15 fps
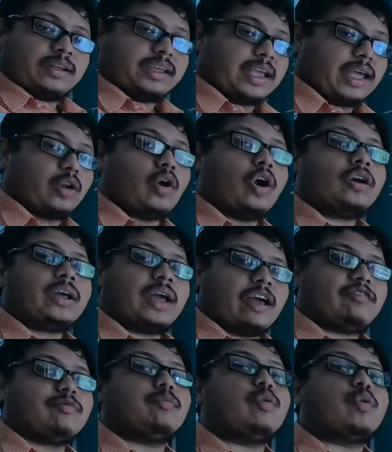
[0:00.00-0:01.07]
cannot
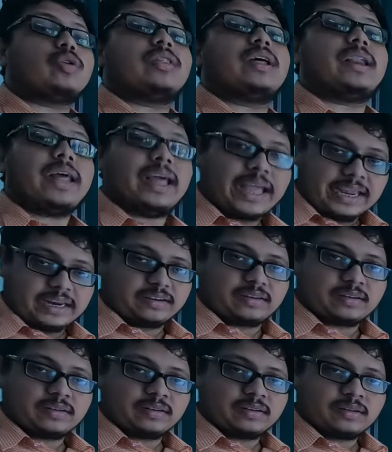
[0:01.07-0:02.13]
have more than
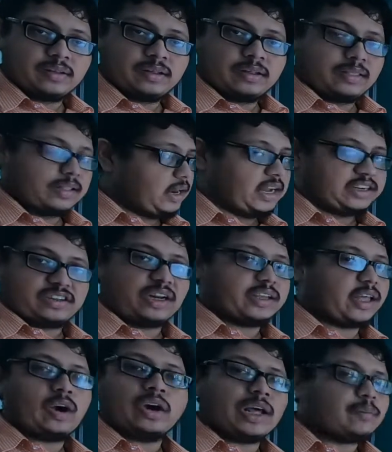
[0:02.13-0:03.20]
8. The last shell
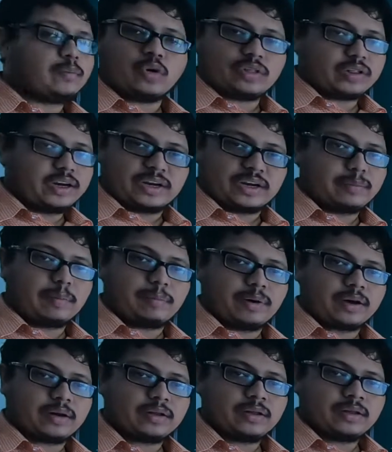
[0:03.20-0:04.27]
cannot have more than 8. Remember,